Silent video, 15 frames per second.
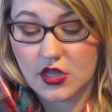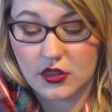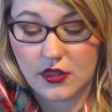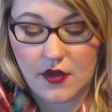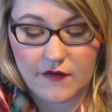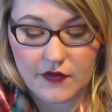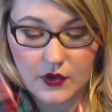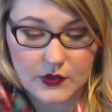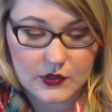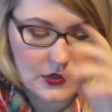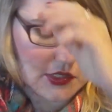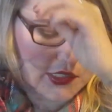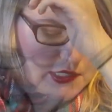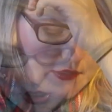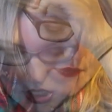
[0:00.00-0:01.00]
Love those
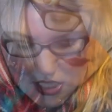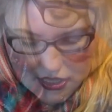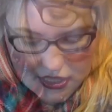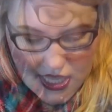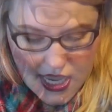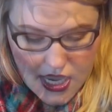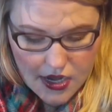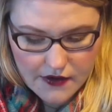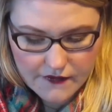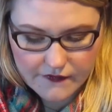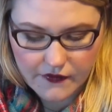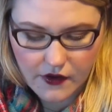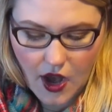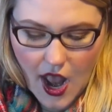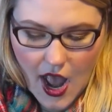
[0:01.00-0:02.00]
also. Then
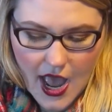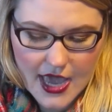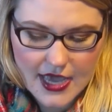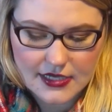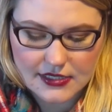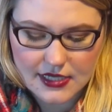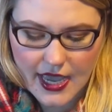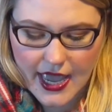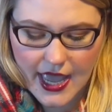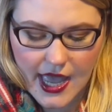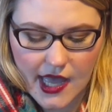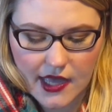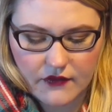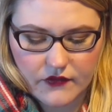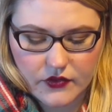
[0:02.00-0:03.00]
for eyes, I
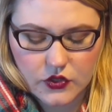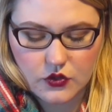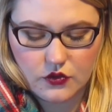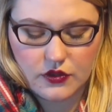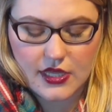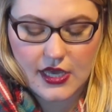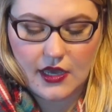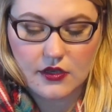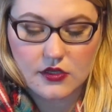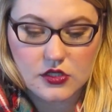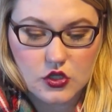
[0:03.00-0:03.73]
have 2 things.